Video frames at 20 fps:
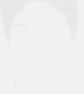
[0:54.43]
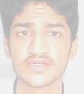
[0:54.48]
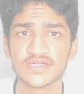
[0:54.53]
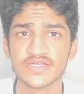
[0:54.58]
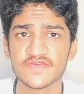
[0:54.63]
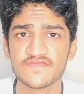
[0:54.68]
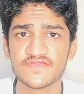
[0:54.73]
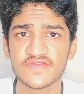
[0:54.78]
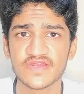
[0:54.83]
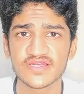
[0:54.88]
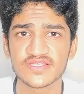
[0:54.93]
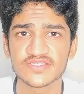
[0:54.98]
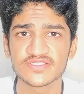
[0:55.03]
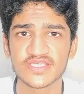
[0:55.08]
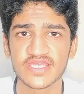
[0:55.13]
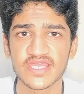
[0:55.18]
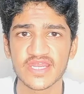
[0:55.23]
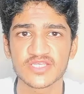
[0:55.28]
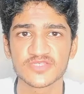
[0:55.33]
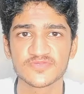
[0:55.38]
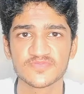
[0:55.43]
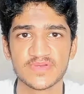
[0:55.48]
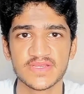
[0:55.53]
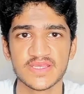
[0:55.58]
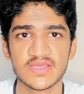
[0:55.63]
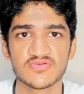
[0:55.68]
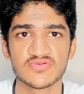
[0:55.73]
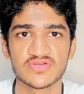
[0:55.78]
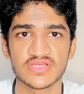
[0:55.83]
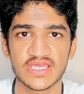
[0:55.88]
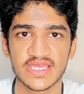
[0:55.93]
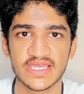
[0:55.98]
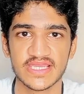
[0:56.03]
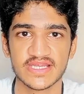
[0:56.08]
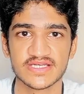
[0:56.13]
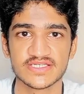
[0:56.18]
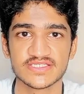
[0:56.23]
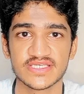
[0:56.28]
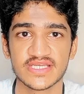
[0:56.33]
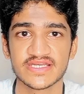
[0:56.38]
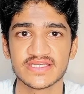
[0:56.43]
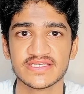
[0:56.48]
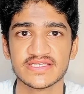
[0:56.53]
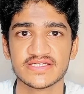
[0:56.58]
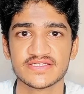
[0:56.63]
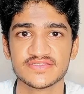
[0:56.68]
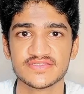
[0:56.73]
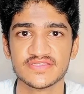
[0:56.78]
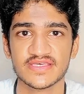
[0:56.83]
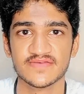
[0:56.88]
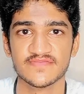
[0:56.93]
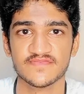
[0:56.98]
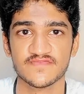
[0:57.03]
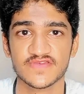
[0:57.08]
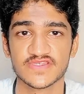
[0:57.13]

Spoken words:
Different insects prey on ants and eat them,